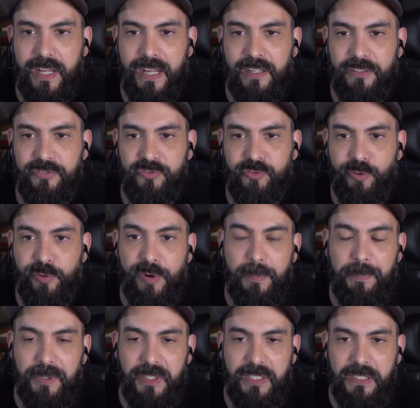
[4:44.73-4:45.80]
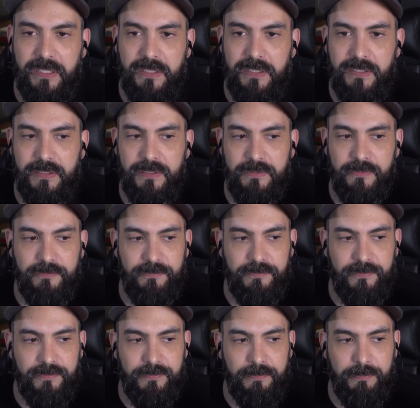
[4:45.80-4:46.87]
kind of syrupy,
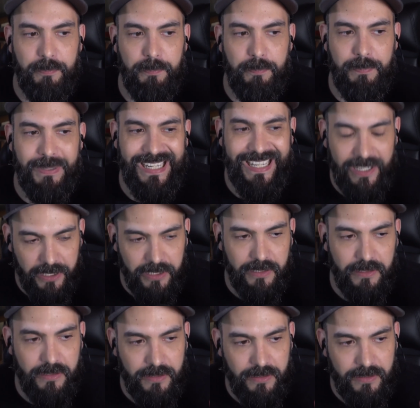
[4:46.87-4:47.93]
plain